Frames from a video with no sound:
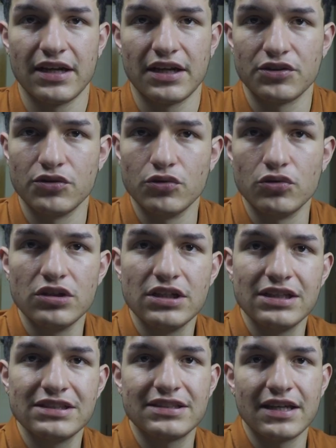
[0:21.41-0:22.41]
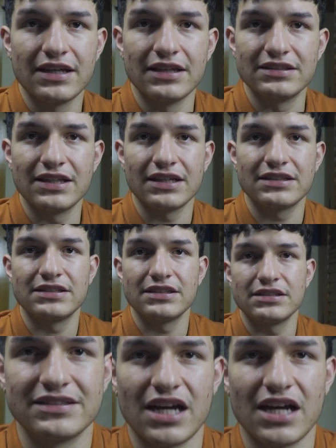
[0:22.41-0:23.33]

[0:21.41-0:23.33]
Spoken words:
I do stay in Texas.